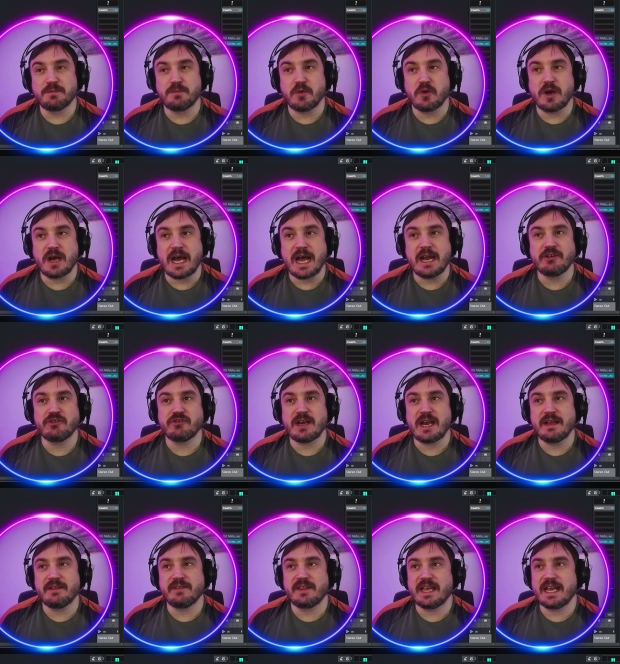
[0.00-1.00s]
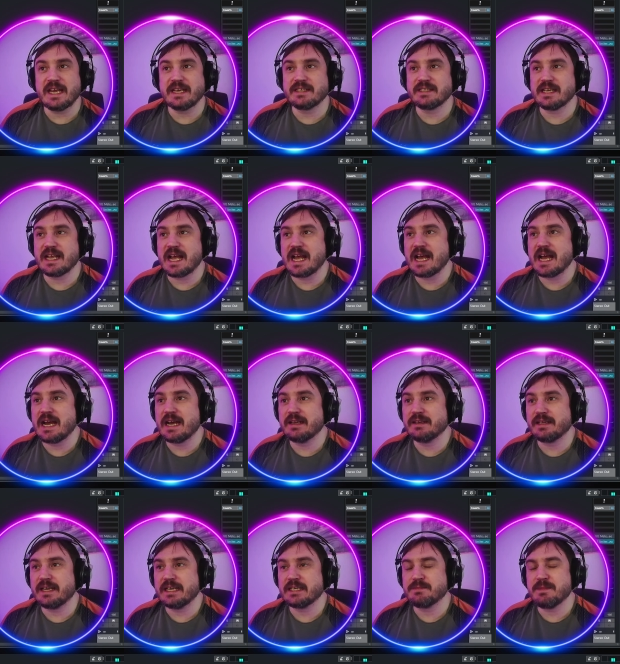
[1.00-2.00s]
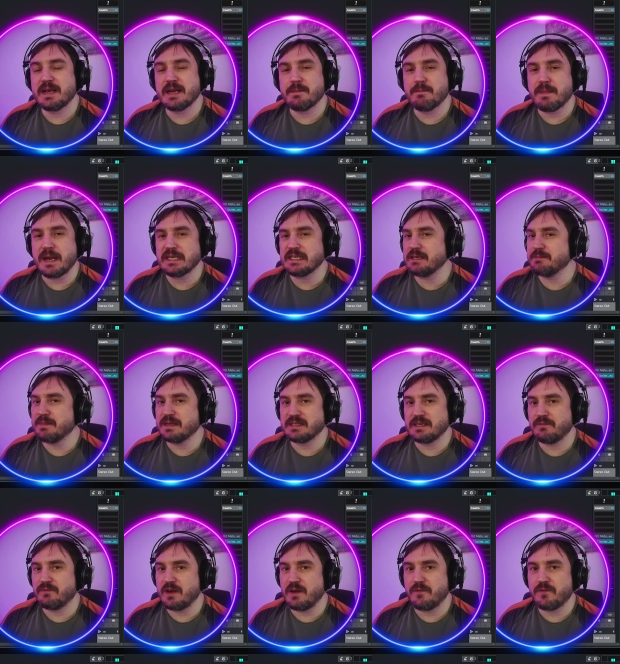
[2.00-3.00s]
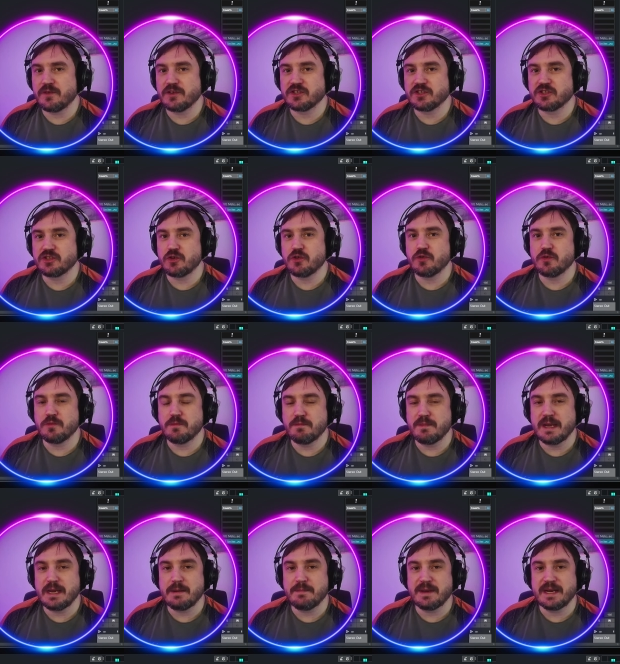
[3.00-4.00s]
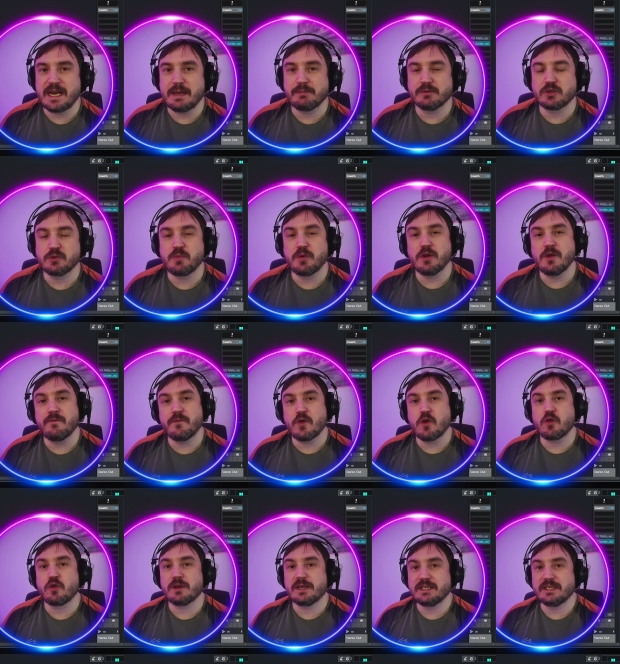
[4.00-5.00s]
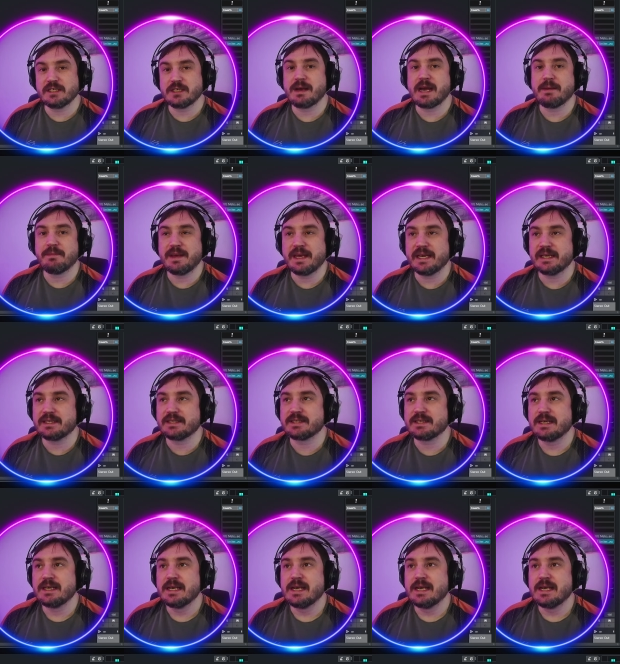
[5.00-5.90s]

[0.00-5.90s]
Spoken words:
but I tried this and it's made a massive difference to me being able to pull a vocal into my mix.